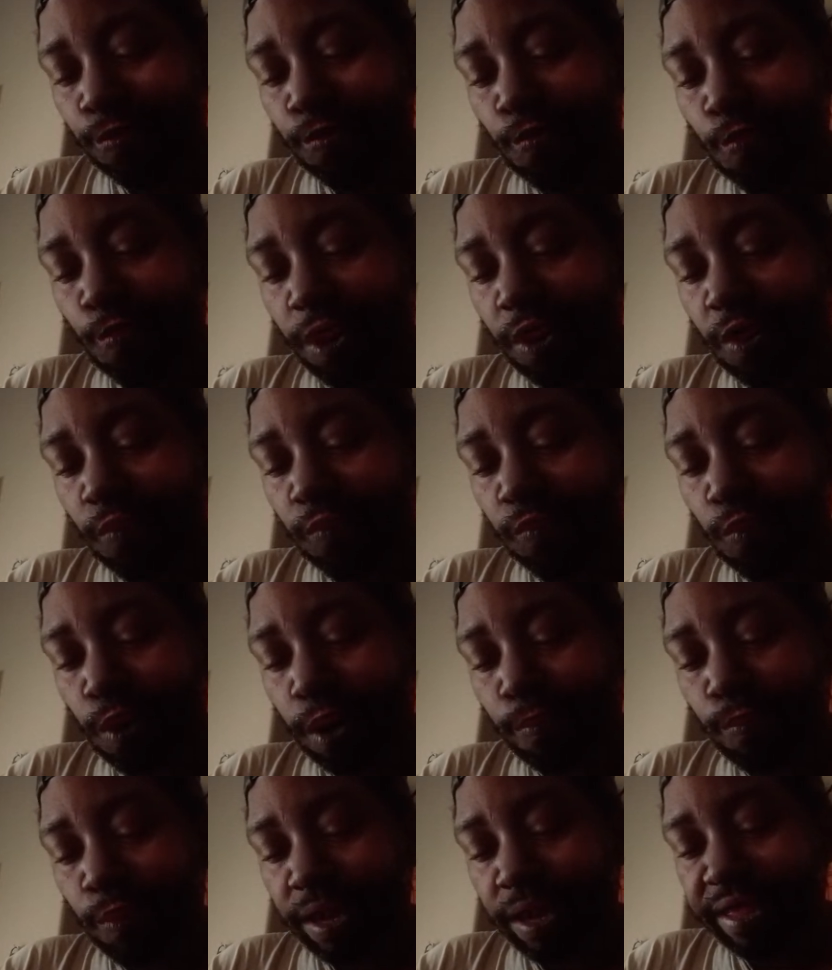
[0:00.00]

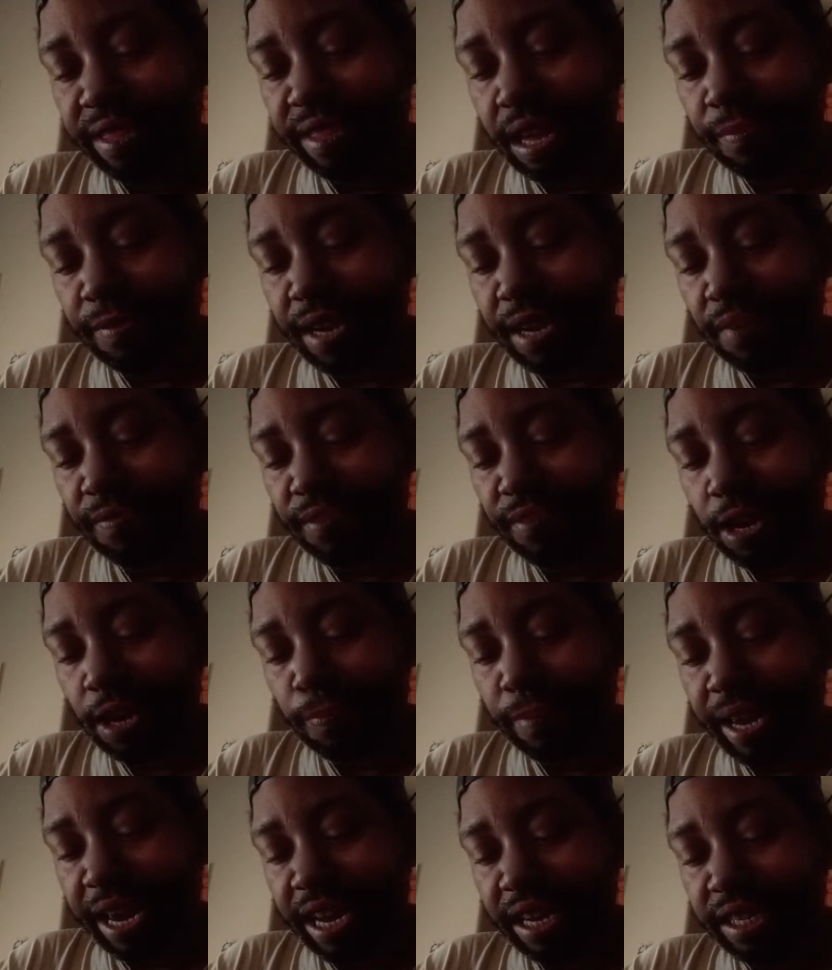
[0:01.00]
104.7
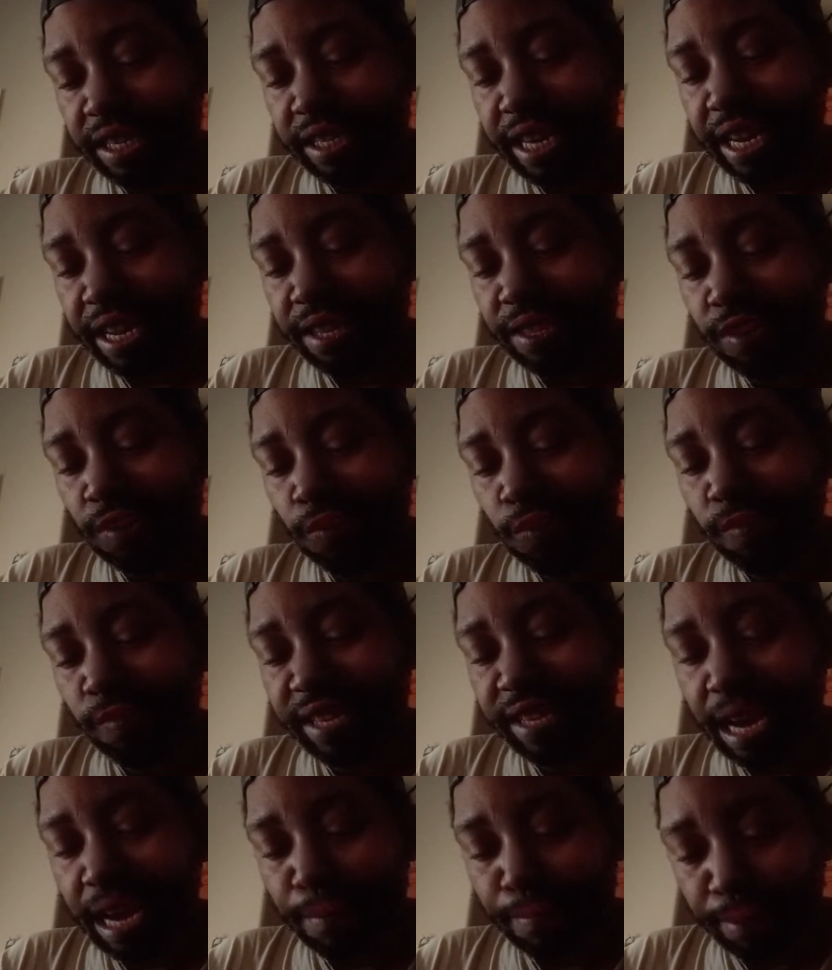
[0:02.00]
FM HD2
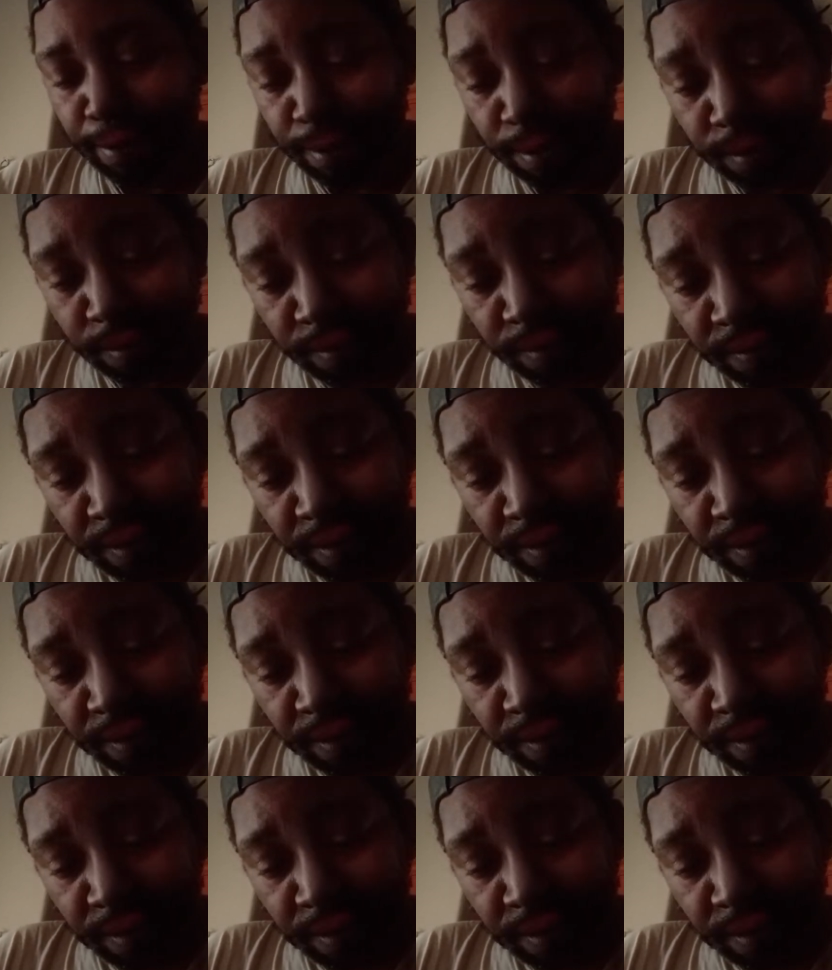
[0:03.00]
Tampa